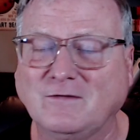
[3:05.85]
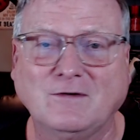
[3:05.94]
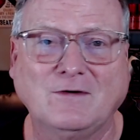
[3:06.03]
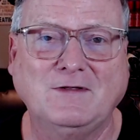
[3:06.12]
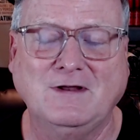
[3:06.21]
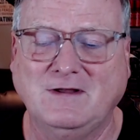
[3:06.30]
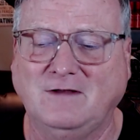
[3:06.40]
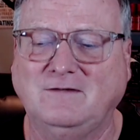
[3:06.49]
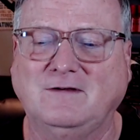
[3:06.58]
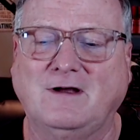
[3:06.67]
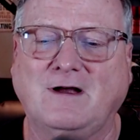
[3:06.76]
So I think
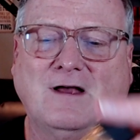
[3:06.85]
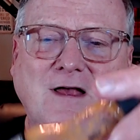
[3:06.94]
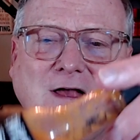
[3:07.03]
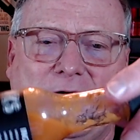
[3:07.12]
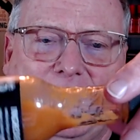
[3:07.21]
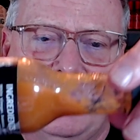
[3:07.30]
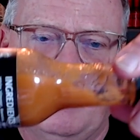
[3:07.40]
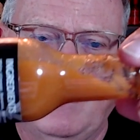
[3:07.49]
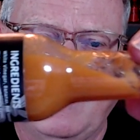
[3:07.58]
that's pretty